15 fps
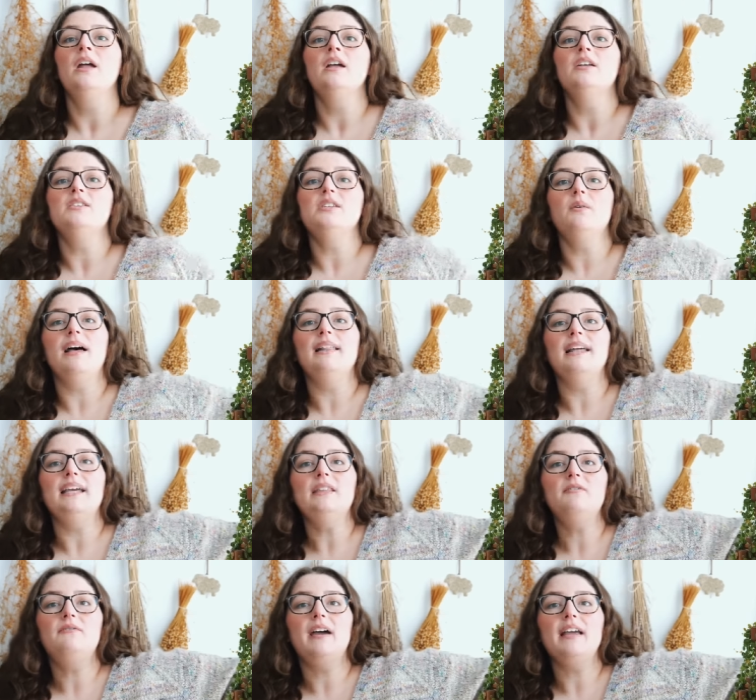So I like
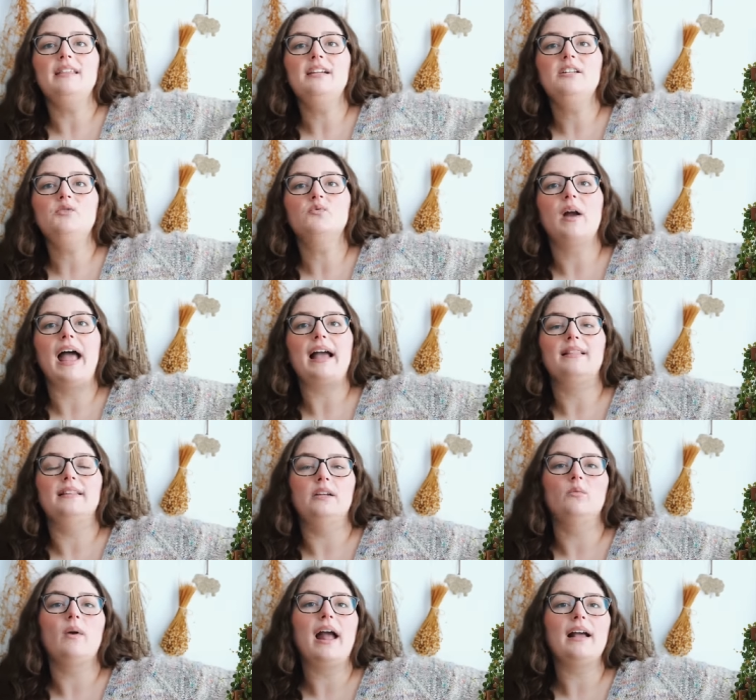the fact that it's
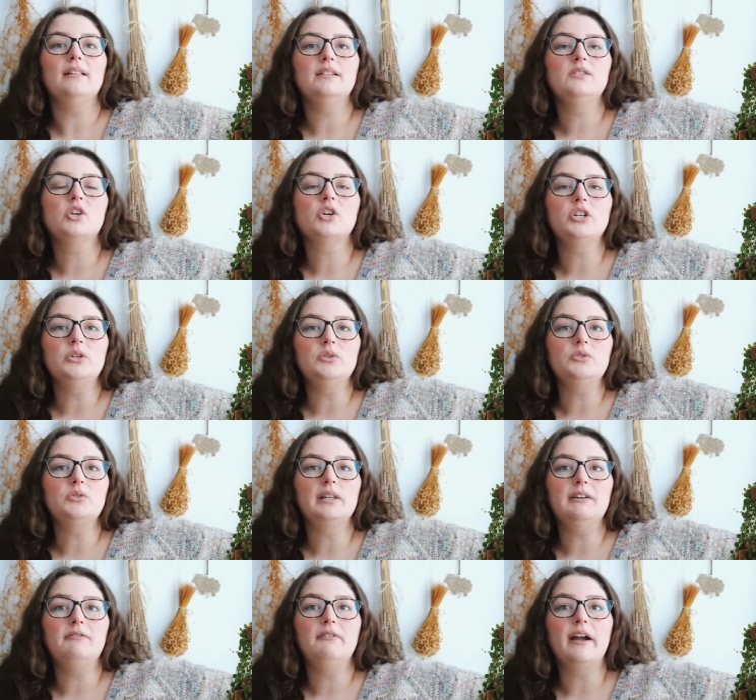raglan. Raglans are
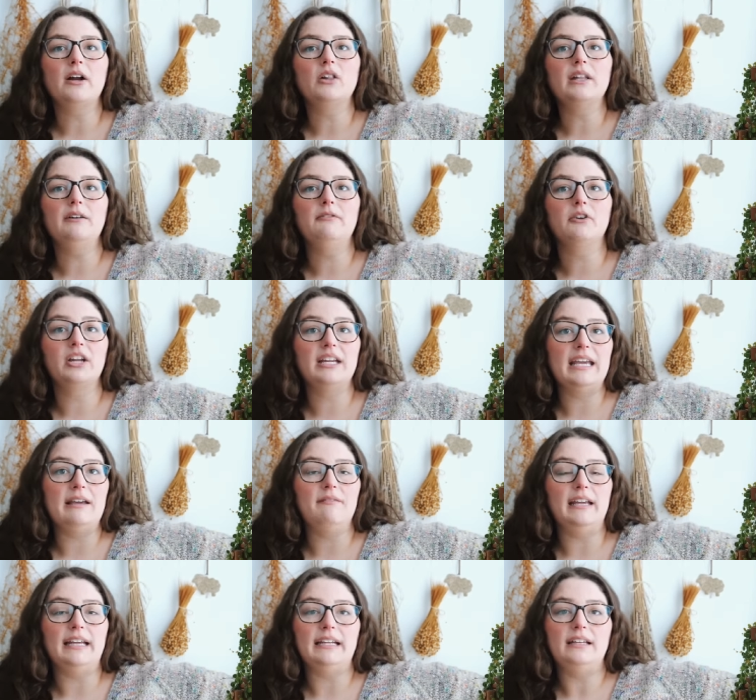usually fairly
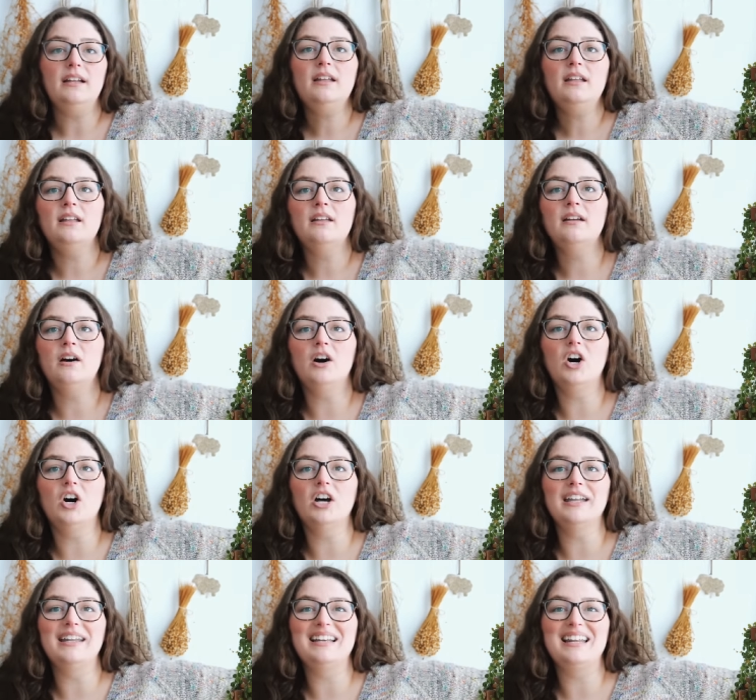forgiving
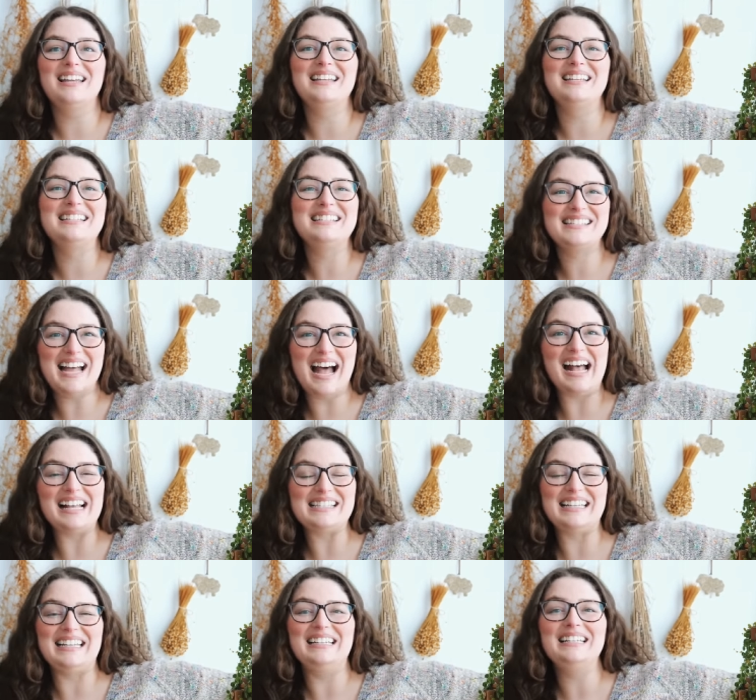on
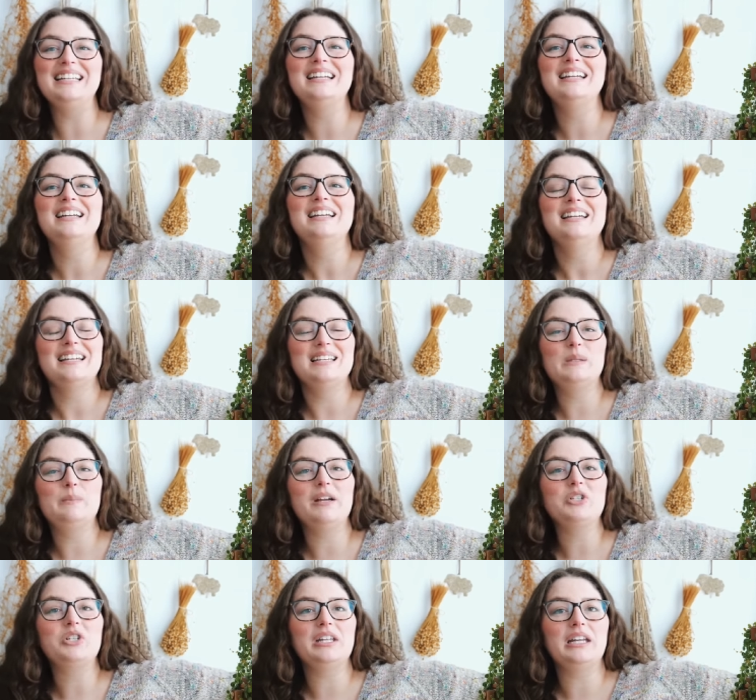sizing,
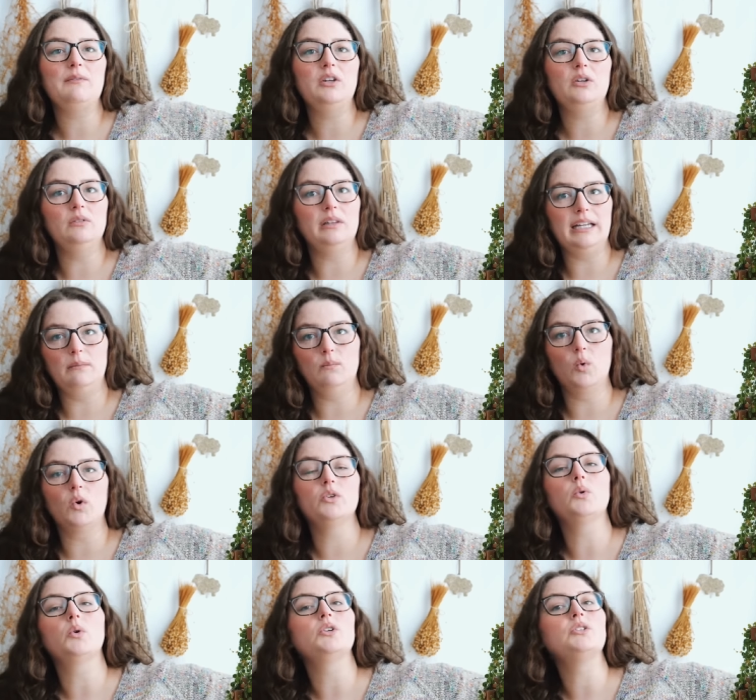especially if you lean more
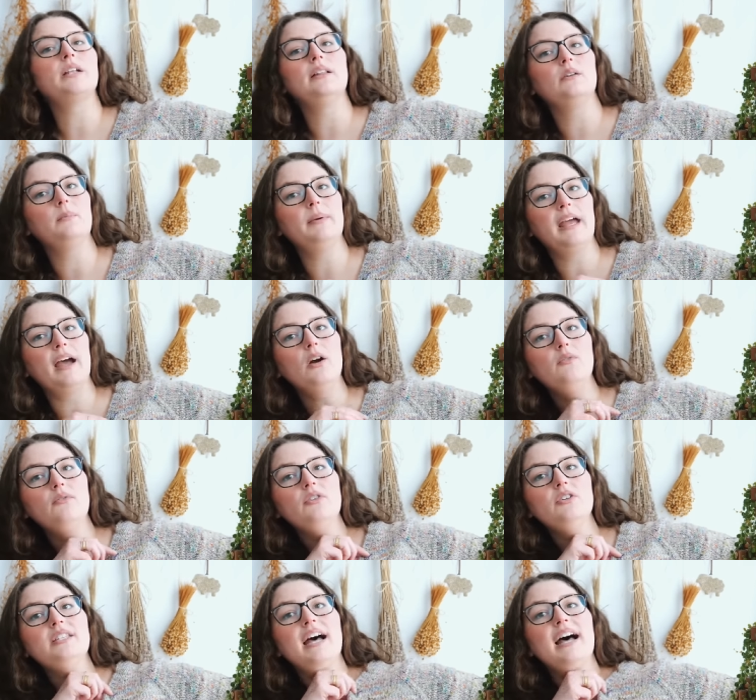towards a little bit
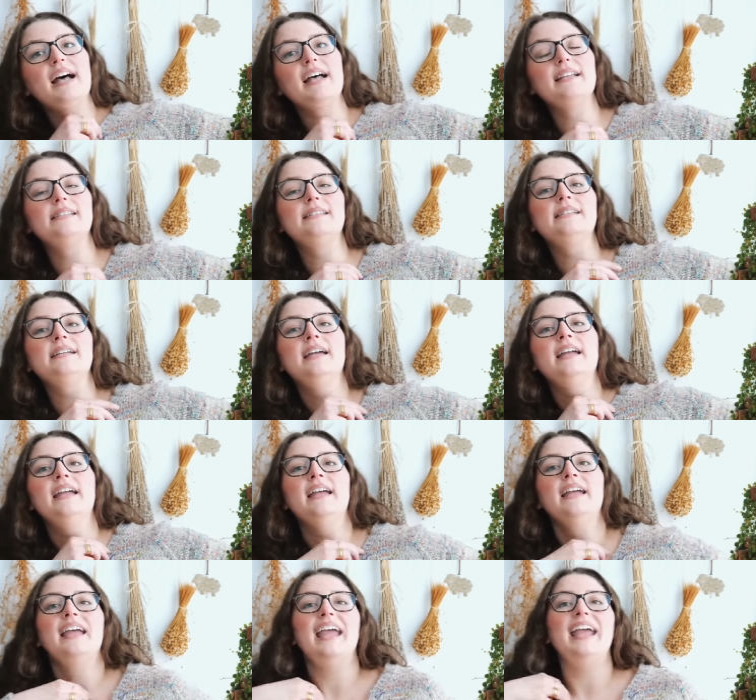oversized.
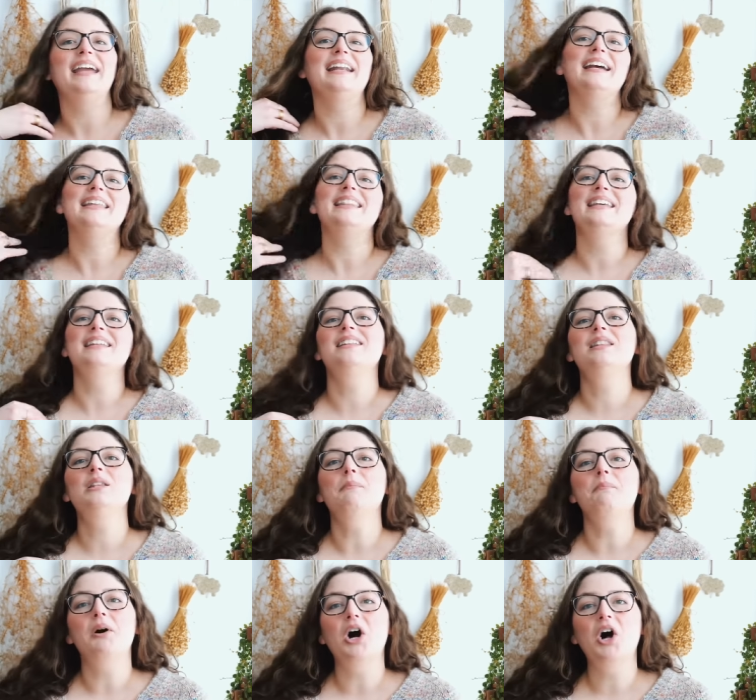And I think that
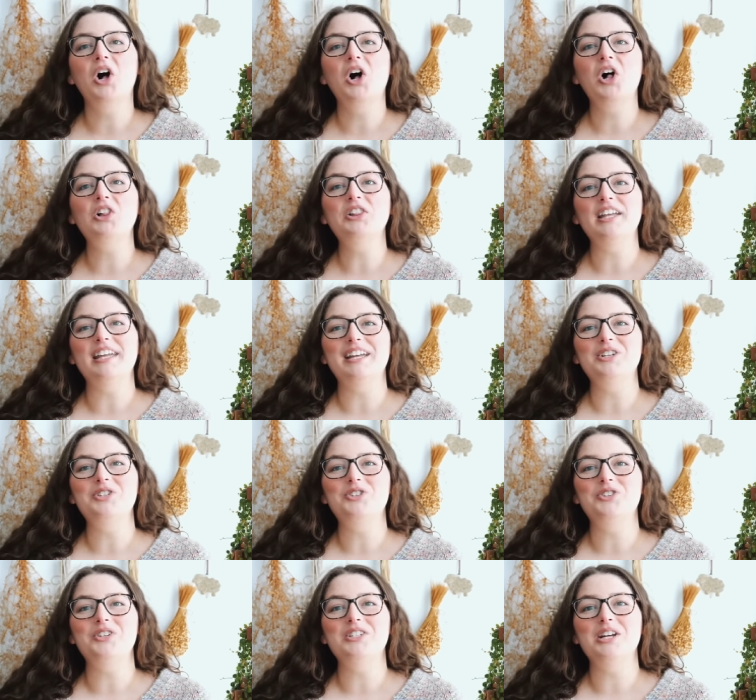the
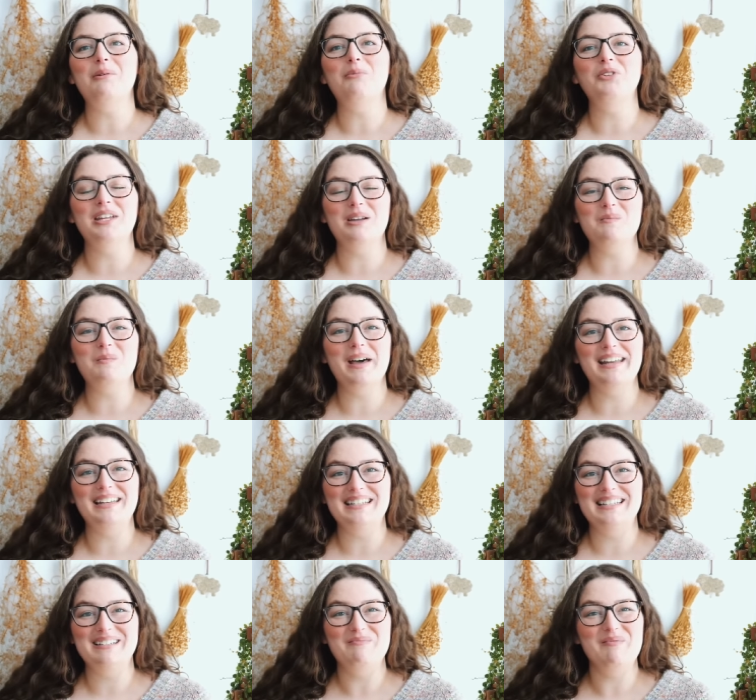polish, the double knit
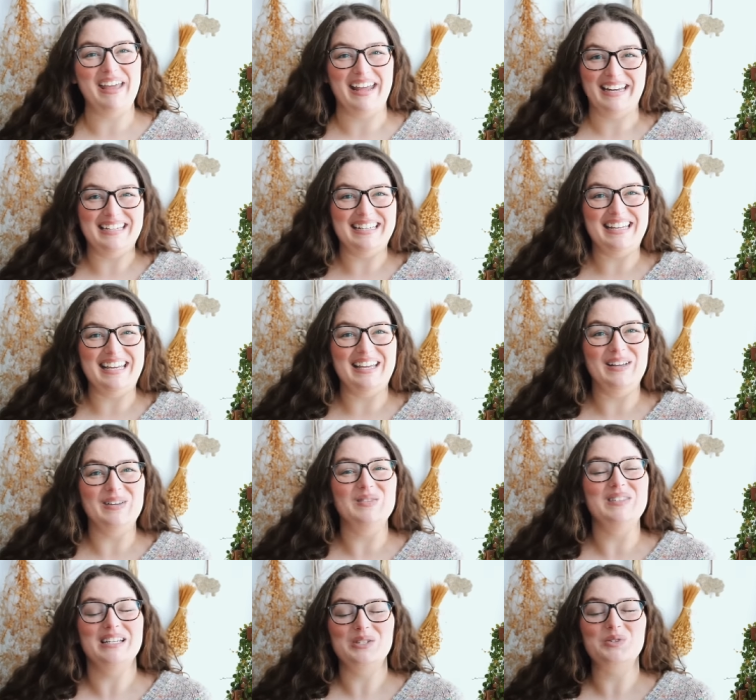button band
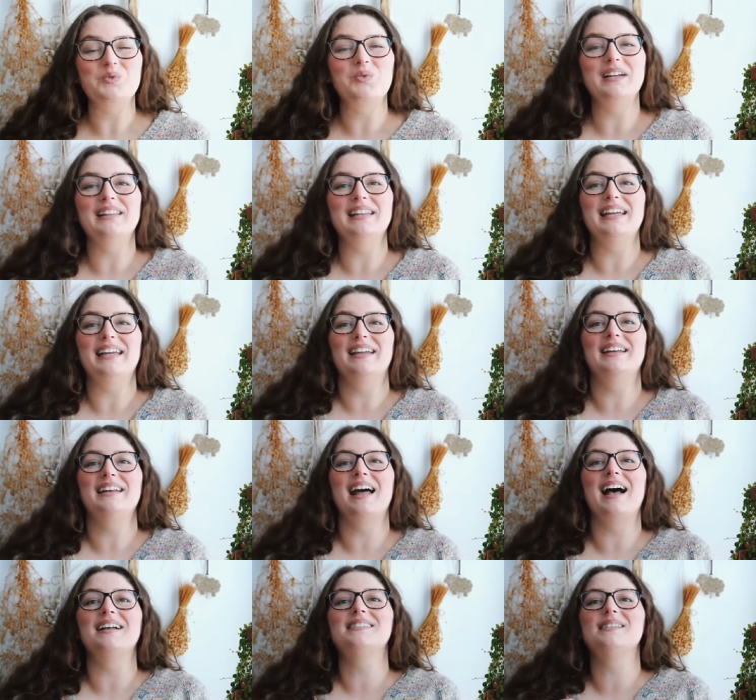gives, is really
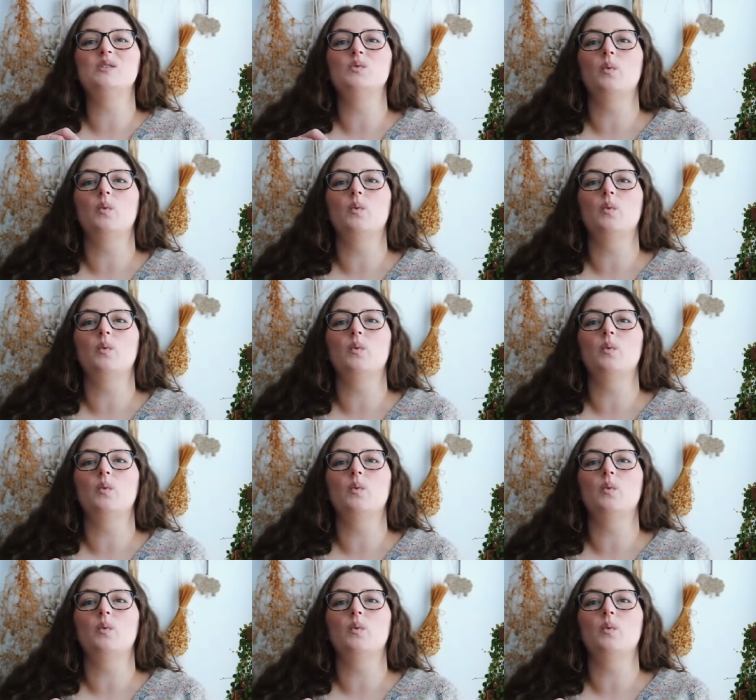nice as